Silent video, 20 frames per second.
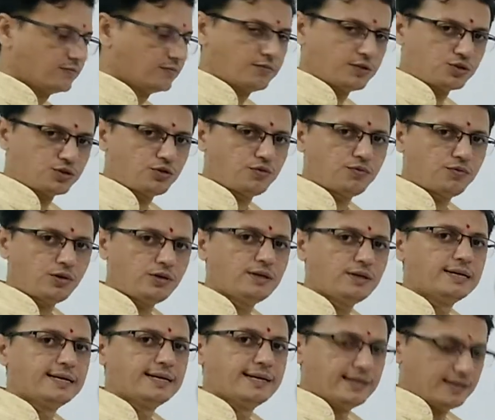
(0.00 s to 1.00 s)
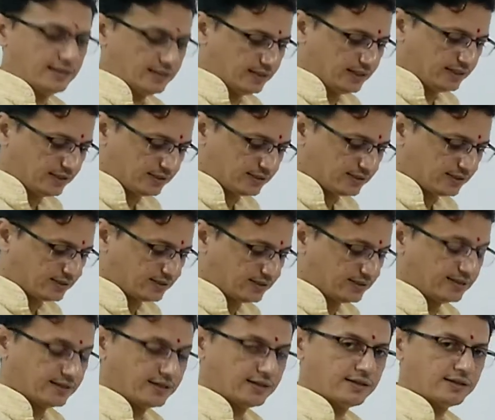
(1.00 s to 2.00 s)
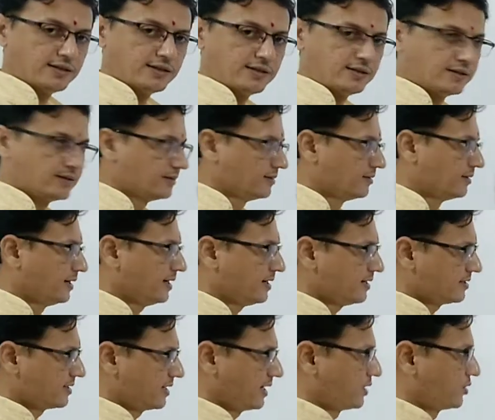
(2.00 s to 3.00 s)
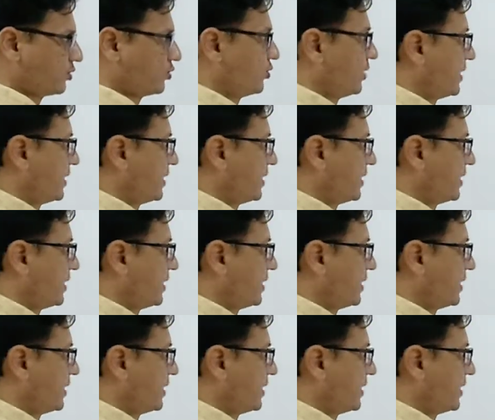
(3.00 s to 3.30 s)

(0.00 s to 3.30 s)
First of all, let us take two